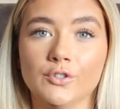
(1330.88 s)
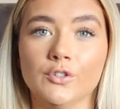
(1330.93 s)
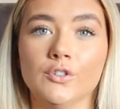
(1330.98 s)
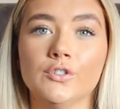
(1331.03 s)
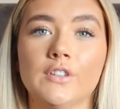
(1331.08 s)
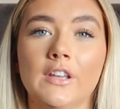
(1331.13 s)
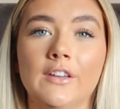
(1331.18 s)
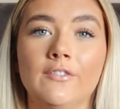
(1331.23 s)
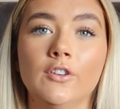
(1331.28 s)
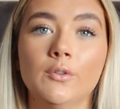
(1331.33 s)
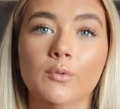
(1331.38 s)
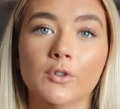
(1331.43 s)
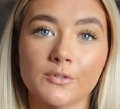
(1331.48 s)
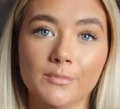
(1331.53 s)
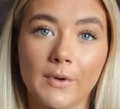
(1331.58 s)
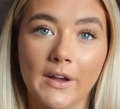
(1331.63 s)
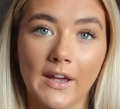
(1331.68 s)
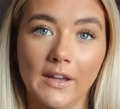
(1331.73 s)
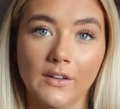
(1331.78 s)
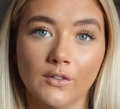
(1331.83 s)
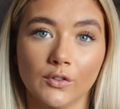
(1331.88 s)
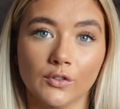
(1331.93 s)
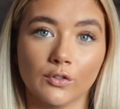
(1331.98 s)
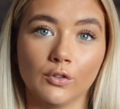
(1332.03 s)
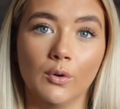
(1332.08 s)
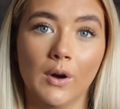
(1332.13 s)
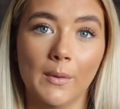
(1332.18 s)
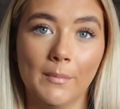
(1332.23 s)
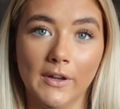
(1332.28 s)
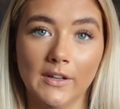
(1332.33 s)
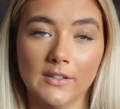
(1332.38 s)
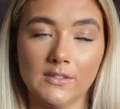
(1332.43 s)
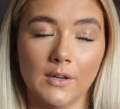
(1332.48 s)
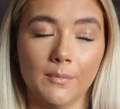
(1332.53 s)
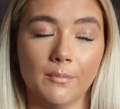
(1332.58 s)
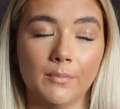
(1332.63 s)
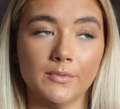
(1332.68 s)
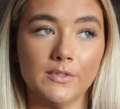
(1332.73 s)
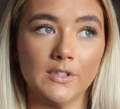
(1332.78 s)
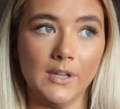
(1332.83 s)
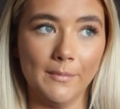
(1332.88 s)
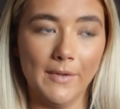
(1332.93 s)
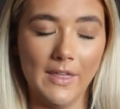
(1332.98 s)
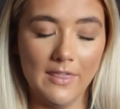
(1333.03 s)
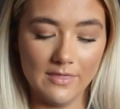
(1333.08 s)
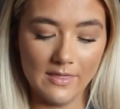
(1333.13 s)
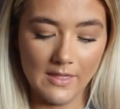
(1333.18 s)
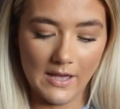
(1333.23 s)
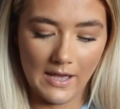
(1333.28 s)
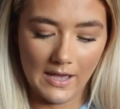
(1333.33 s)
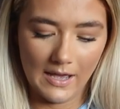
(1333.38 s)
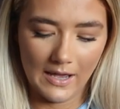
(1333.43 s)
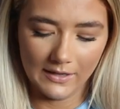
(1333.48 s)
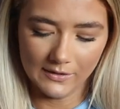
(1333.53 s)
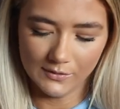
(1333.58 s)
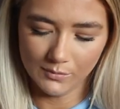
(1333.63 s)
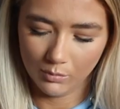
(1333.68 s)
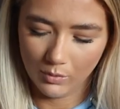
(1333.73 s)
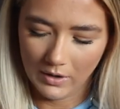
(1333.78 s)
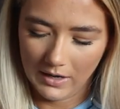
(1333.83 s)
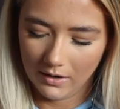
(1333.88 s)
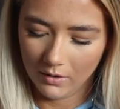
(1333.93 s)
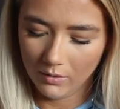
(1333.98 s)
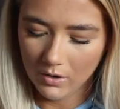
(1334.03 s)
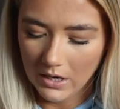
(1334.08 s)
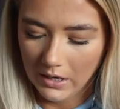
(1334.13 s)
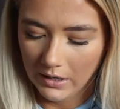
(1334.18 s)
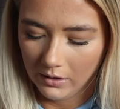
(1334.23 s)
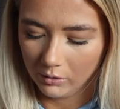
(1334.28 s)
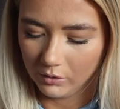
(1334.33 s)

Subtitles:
shorts. If you watch my ASOS haul, I picked up some in there as well.